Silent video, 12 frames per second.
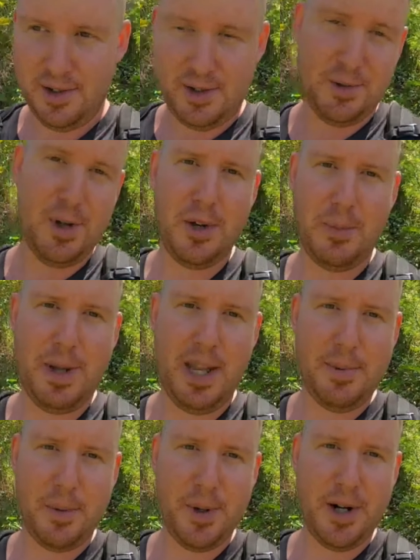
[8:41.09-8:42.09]
Do all the
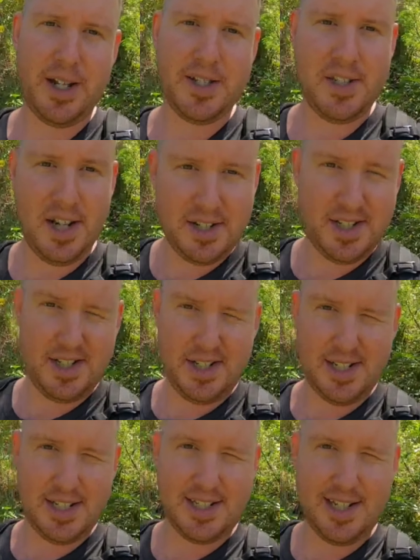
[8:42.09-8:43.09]
paperwork. It's not as easy
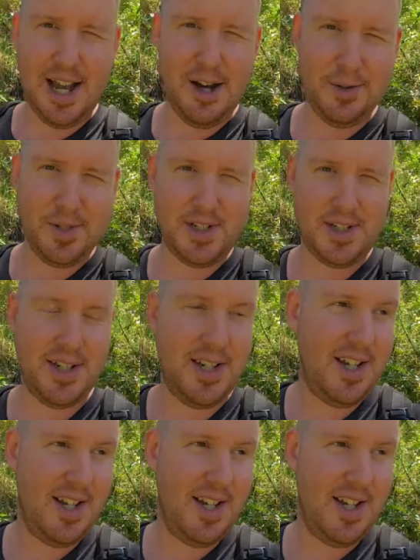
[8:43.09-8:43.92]
as it sounds.